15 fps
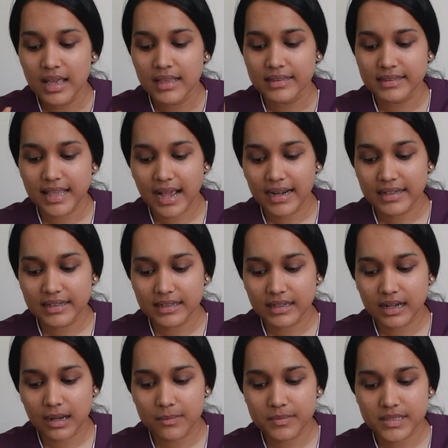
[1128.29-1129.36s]
that
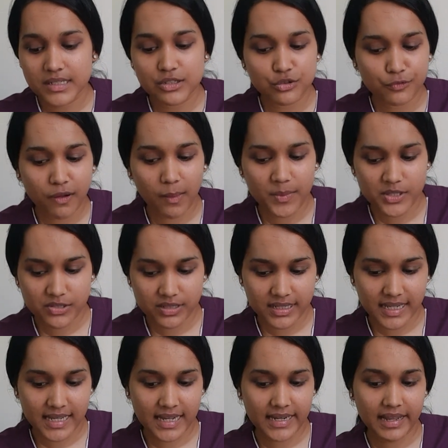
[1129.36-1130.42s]
comes into
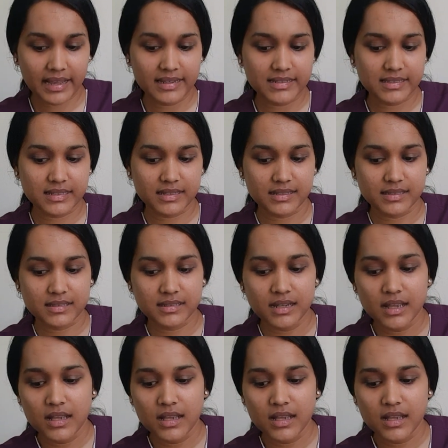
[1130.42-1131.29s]
pharmaceutical analysis.